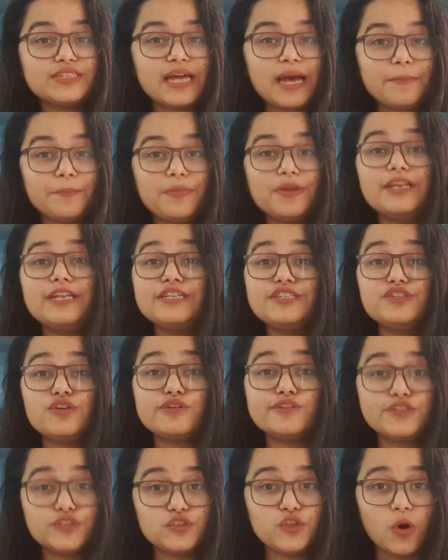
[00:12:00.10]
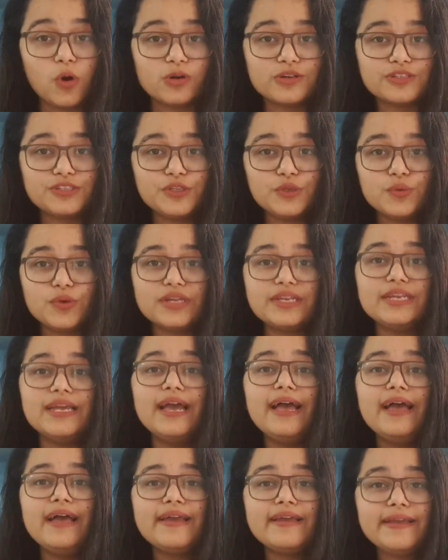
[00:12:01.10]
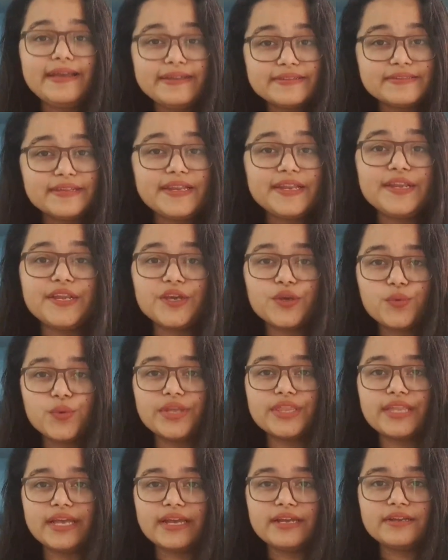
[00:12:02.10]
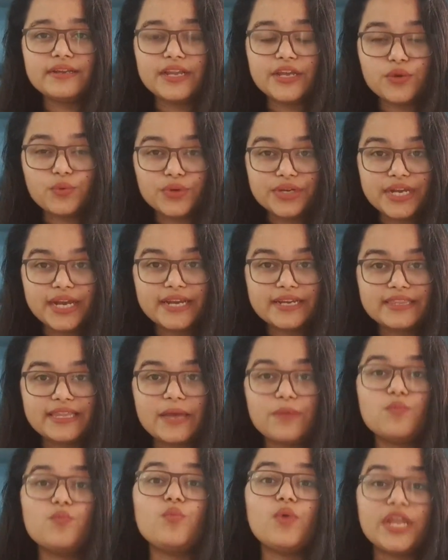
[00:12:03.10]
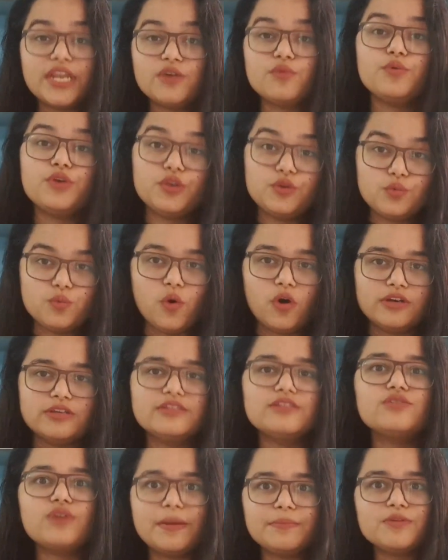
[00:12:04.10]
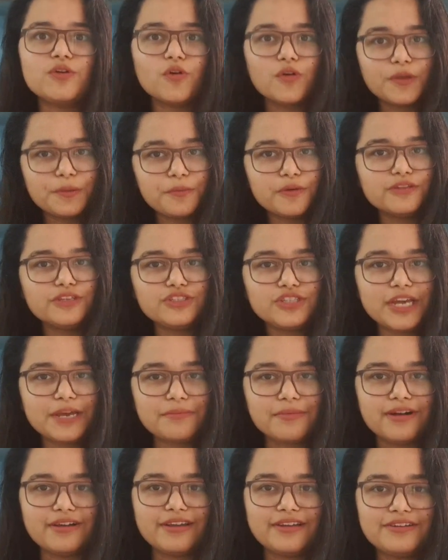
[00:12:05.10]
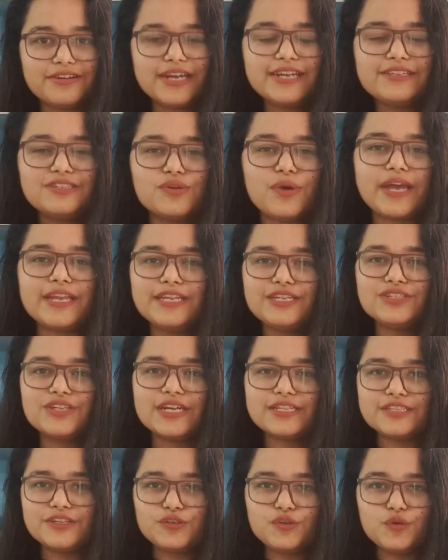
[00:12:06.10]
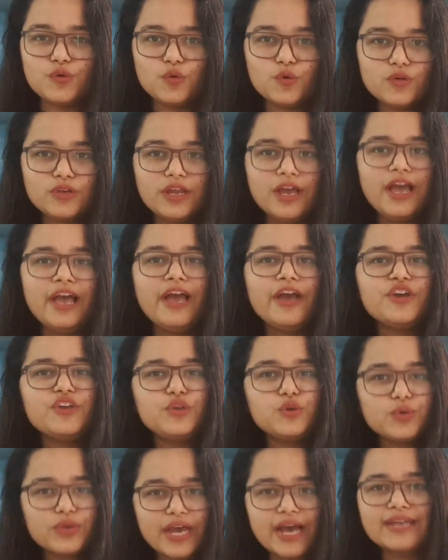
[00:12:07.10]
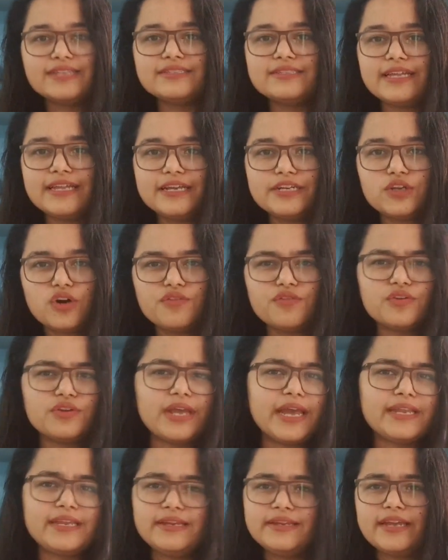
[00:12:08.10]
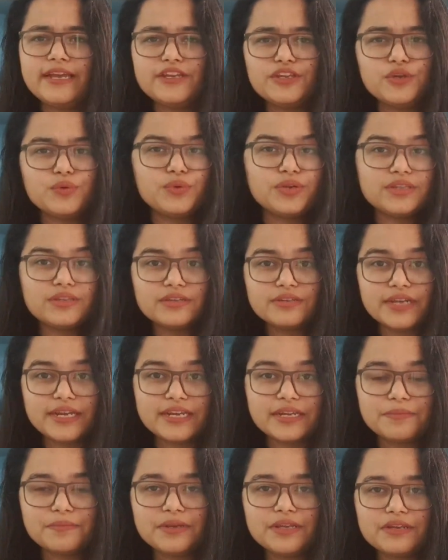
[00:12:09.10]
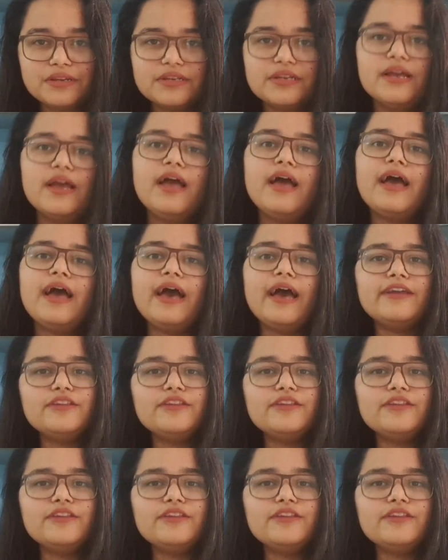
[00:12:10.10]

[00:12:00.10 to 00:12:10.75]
such example is your stocks. You can easily liquidate them whenever you want. So I'm talking about the share market, right? So any shares that you own, you can sell it off on any day during the trading period,